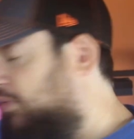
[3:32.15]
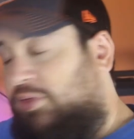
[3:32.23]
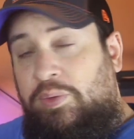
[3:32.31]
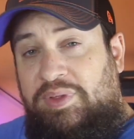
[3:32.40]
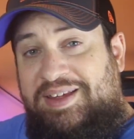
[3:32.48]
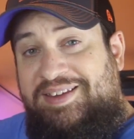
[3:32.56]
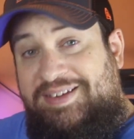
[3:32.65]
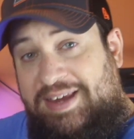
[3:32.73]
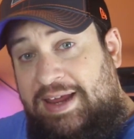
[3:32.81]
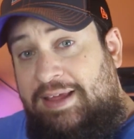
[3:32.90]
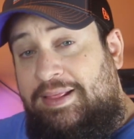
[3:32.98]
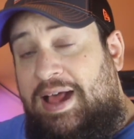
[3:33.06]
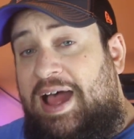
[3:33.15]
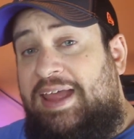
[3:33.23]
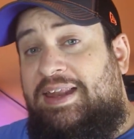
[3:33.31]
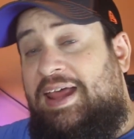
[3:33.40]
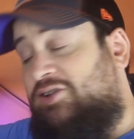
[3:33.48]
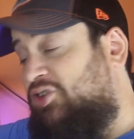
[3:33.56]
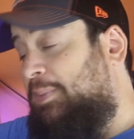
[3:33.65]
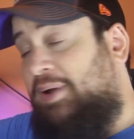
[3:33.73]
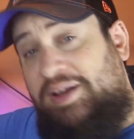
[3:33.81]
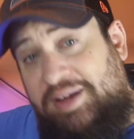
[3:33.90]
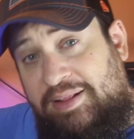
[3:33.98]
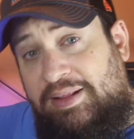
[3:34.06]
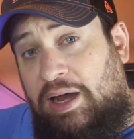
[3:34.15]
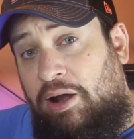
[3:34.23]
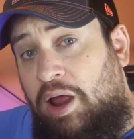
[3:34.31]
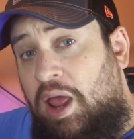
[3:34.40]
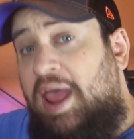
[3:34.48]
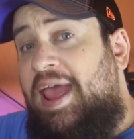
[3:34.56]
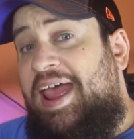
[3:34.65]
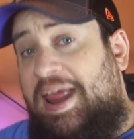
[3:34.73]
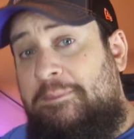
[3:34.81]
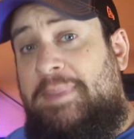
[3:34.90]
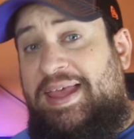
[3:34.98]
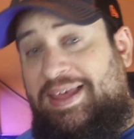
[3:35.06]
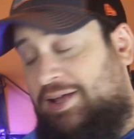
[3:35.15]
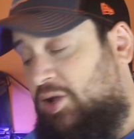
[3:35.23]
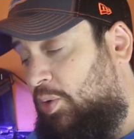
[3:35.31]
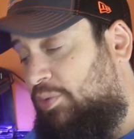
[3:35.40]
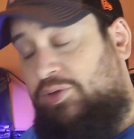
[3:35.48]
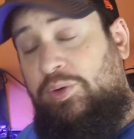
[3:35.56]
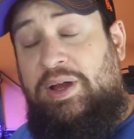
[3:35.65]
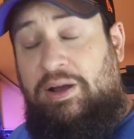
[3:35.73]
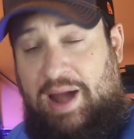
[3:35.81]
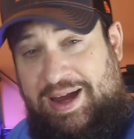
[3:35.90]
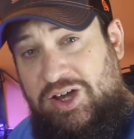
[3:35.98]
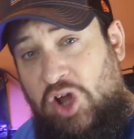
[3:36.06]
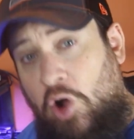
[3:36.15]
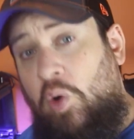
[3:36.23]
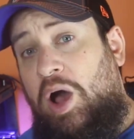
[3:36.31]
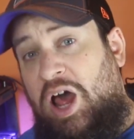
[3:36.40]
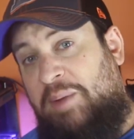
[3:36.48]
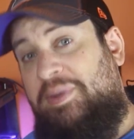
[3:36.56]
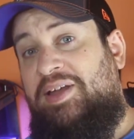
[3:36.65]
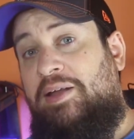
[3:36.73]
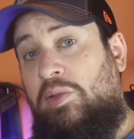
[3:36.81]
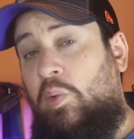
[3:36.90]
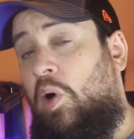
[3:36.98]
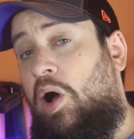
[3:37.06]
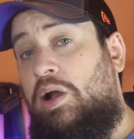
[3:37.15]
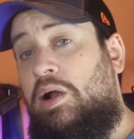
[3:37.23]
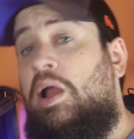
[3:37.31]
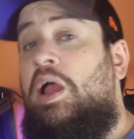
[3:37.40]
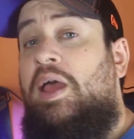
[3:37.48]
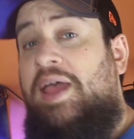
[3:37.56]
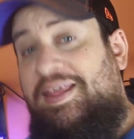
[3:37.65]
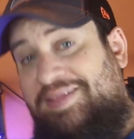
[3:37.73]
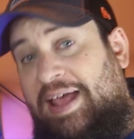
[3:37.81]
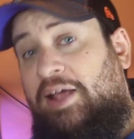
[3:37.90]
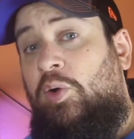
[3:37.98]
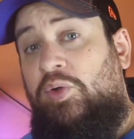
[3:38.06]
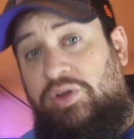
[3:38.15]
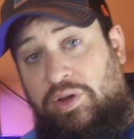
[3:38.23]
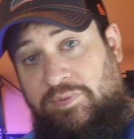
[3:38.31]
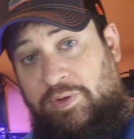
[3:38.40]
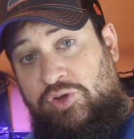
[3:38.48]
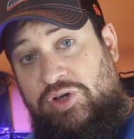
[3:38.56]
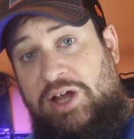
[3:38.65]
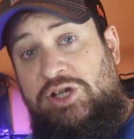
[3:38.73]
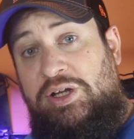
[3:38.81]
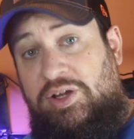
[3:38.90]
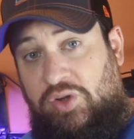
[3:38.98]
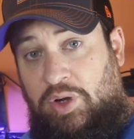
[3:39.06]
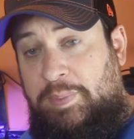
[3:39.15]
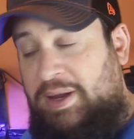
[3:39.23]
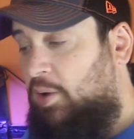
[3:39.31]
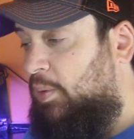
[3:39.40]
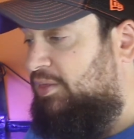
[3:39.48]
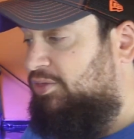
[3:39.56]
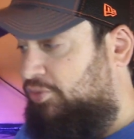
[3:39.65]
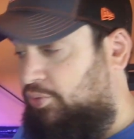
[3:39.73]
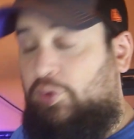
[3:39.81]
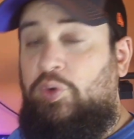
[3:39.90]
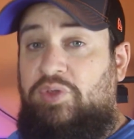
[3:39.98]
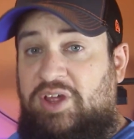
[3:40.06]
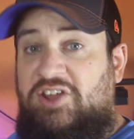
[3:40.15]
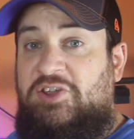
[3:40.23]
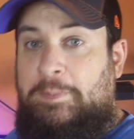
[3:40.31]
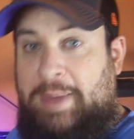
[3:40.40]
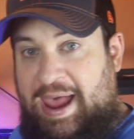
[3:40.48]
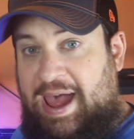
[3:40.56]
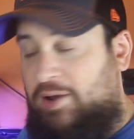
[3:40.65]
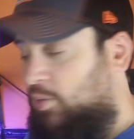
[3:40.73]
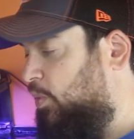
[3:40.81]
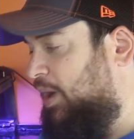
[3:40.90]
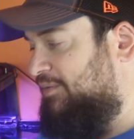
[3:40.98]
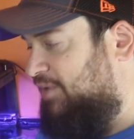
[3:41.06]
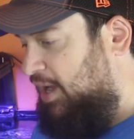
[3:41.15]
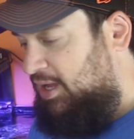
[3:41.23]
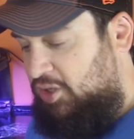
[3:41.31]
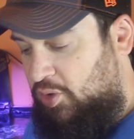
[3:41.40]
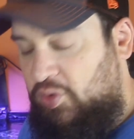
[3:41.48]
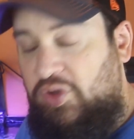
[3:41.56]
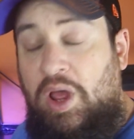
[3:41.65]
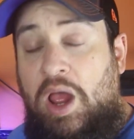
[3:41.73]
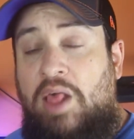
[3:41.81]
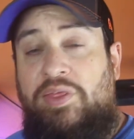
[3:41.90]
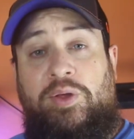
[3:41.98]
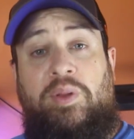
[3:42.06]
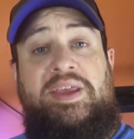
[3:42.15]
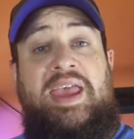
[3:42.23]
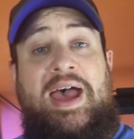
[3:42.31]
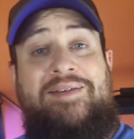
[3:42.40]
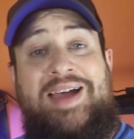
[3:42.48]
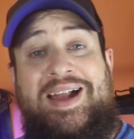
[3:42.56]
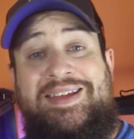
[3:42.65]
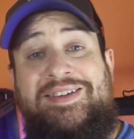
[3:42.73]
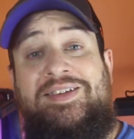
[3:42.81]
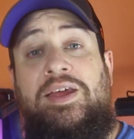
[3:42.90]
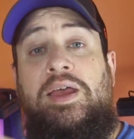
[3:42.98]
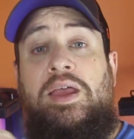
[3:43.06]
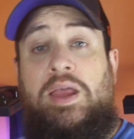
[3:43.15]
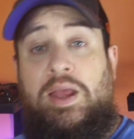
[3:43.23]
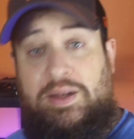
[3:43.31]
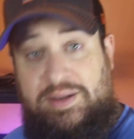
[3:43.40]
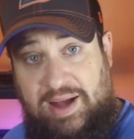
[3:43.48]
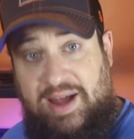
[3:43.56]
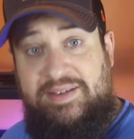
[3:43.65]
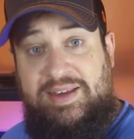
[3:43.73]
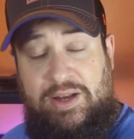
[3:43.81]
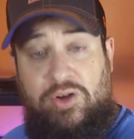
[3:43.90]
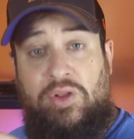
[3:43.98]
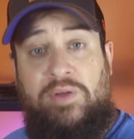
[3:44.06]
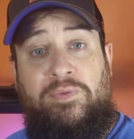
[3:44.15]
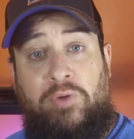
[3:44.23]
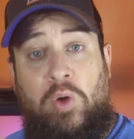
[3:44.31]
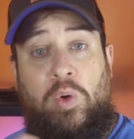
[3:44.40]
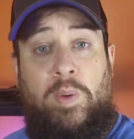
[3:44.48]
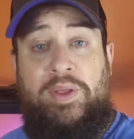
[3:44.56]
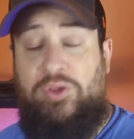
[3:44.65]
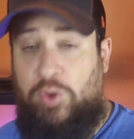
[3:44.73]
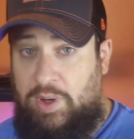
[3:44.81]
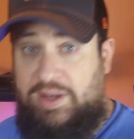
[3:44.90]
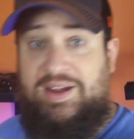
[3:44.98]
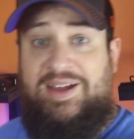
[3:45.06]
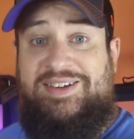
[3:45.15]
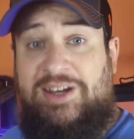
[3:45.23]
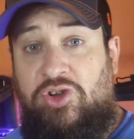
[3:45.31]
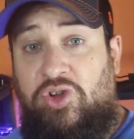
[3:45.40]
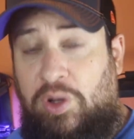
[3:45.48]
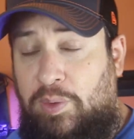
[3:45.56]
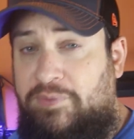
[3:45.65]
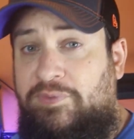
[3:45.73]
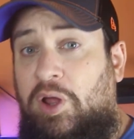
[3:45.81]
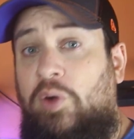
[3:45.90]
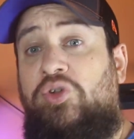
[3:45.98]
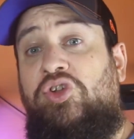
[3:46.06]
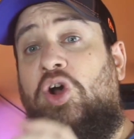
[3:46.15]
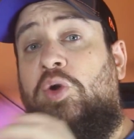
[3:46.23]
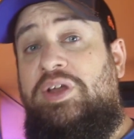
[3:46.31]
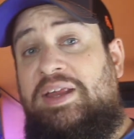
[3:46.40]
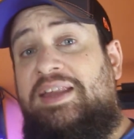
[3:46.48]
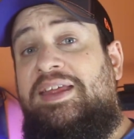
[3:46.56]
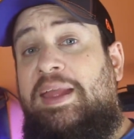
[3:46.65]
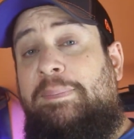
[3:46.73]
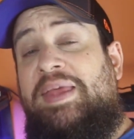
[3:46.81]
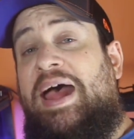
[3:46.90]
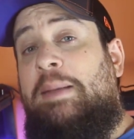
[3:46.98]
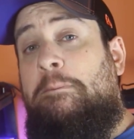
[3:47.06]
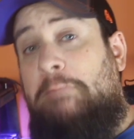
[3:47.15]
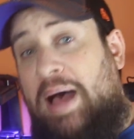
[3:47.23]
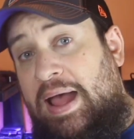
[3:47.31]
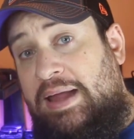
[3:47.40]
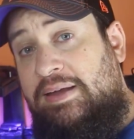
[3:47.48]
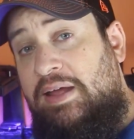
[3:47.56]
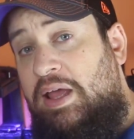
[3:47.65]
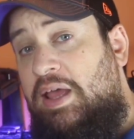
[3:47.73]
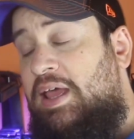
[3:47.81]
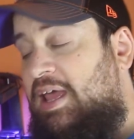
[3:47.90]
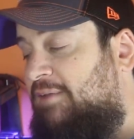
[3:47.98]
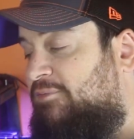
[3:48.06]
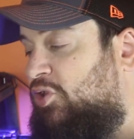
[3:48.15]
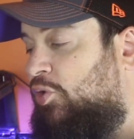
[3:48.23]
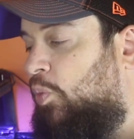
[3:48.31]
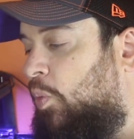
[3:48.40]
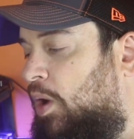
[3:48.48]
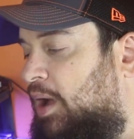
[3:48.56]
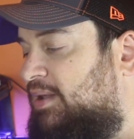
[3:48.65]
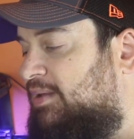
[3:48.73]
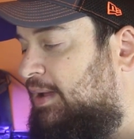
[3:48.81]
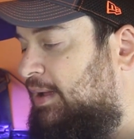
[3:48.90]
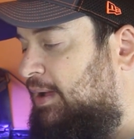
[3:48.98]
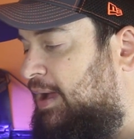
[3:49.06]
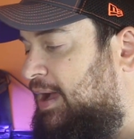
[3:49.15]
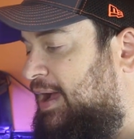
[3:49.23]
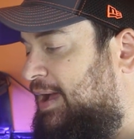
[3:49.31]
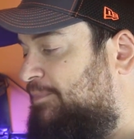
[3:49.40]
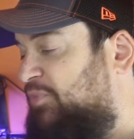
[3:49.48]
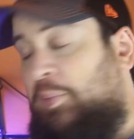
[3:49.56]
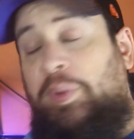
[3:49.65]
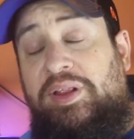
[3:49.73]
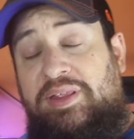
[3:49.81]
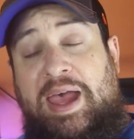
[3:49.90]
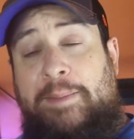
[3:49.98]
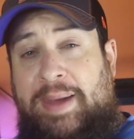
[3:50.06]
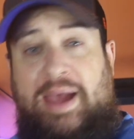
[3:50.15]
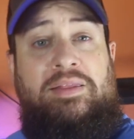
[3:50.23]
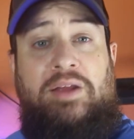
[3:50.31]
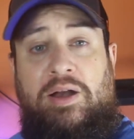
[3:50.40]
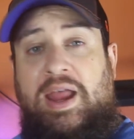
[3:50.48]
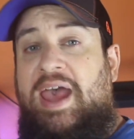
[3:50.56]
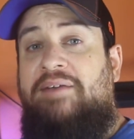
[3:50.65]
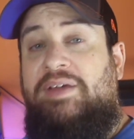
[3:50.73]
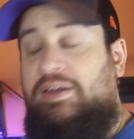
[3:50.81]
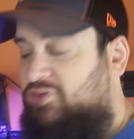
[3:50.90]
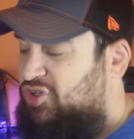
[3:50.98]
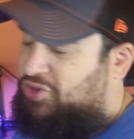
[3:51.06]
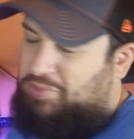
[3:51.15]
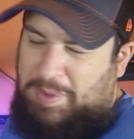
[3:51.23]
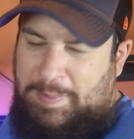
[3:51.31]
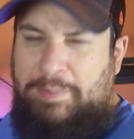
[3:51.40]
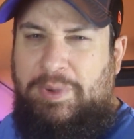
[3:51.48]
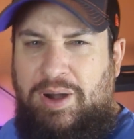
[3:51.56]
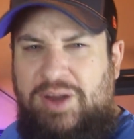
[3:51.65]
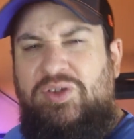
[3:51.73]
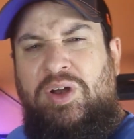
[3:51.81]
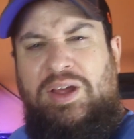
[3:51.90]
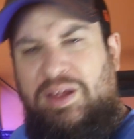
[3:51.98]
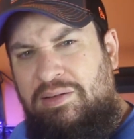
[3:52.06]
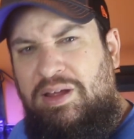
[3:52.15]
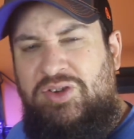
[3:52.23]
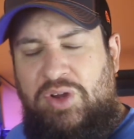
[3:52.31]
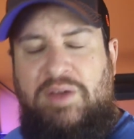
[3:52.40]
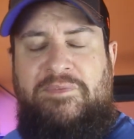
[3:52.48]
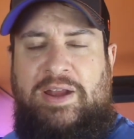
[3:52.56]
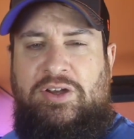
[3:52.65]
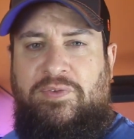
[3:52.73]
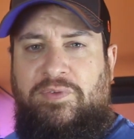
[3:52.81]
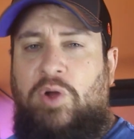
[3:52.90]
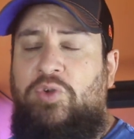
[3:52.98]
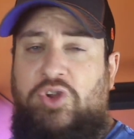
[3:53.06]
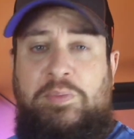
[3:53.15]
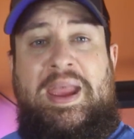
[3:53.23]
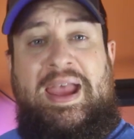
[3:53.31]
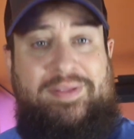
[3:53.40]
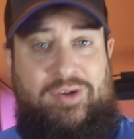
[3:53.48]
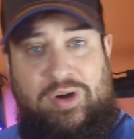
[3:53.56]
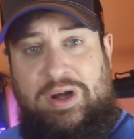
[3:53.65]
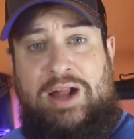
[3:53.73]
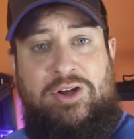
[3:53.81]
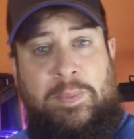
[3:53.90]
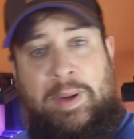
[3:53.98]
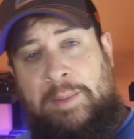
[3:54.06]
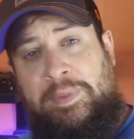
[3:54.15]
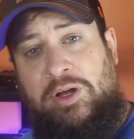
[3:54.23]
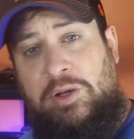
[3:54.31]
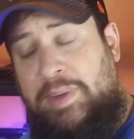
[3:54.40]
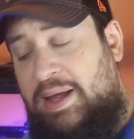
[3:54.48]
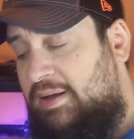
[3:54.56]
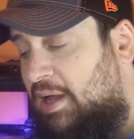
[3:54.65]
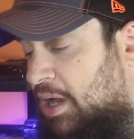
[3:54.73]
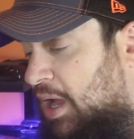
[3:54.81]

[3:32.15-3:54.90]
through these teeth, I can actually put it in there and make it go through here. I know 100% of the water that goes into the filtration is going to be going through this pad or whatever I use. The only caveat is it does hinder the flow going through. It does get a slower flow, so you need to keep that in mind if you want to put that back there and have it. Just remember, it's gonna affect your flow, so you may have to turn down your pump a little bit,